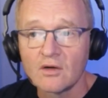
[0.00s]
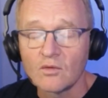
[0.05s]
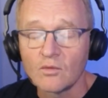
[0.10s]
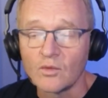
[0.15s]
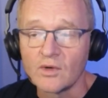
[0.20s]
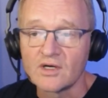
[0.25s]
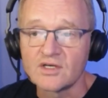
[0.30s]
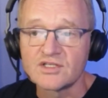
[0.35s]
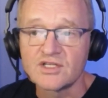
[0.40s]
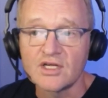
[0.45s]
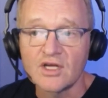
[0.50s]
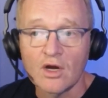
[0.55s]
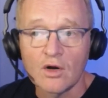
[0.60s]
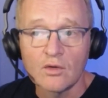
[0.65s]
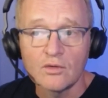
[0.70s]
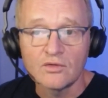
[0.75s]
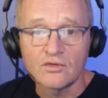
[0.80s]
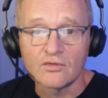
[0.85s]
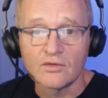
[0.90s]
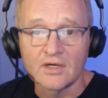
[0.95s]
whereas the
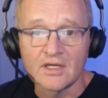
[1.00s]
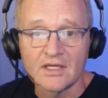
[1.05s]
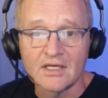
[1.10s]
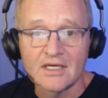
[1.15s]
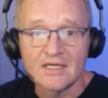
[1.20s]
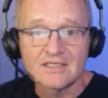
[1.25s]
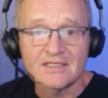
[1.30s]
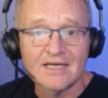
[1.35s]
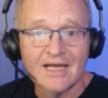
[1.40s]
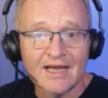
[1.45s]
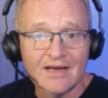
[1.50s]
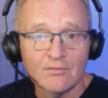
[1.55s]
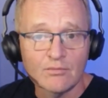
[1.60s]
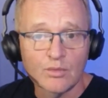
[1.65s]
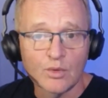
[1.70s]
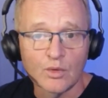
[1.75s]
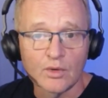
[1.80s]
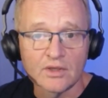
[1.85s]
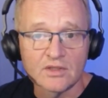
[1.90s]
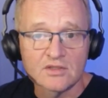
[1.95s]
O three is an
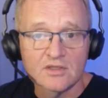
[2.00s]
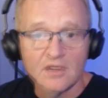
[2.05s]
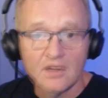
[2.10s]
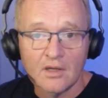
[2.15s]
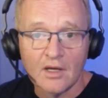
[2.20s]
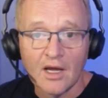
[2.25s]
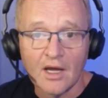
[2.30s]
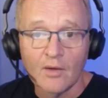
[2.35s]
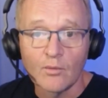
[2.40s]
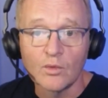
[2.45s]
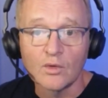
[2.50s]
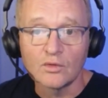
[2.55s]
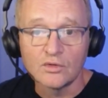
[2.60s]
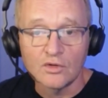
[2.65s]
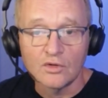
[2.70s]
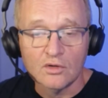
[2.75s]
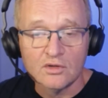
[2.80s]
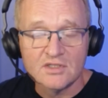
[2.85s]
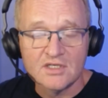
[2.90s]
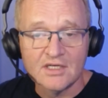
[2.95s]
endpoint and will
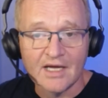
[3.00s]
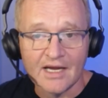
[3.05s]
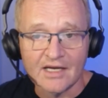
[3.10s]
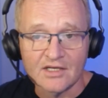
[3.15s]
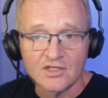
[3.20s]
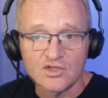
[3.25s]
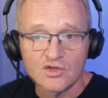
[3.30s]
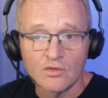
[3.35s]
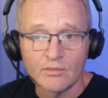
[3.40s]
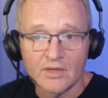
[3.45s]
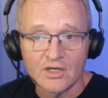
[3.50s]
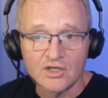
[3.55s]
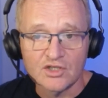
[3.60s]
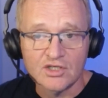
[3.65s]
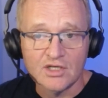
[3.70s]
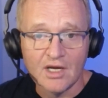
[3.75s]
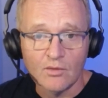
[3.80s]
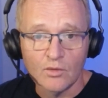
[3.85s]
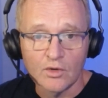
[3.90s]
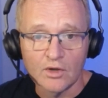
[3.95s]
not enhance your mesh
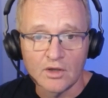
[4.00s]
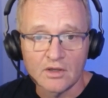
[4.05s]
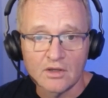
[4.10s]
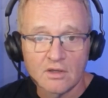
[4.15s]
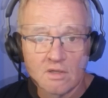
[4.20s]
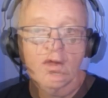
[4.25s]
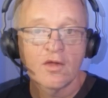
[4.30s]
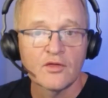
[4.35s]
network.